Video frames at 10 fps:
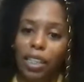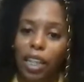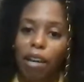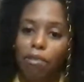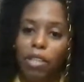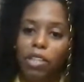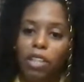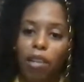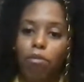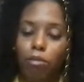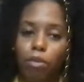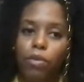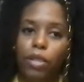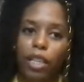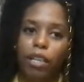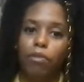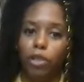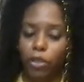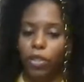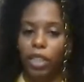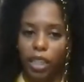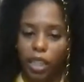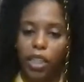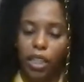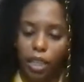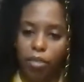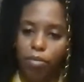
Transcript: I was traveling before that for sure. Yep.